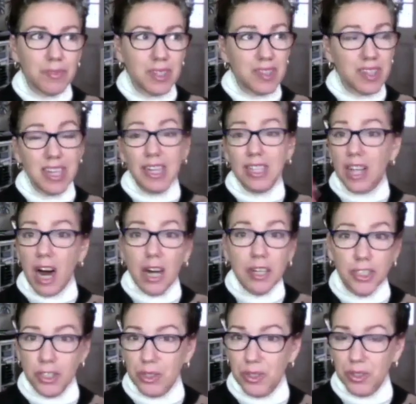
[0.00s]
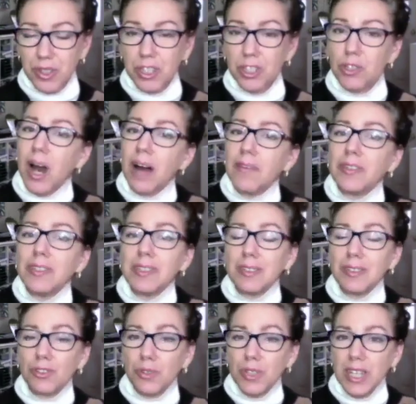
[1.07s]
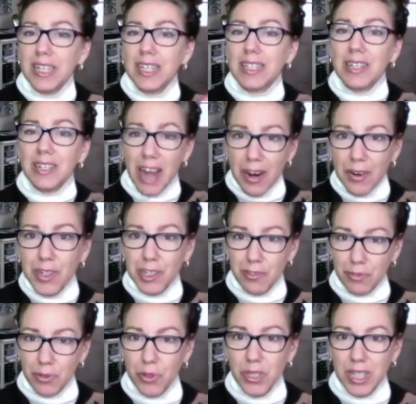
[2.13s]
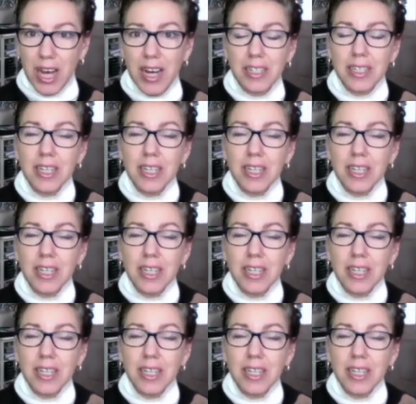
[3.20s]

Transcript: the illogical that you haven't created clarity for yet.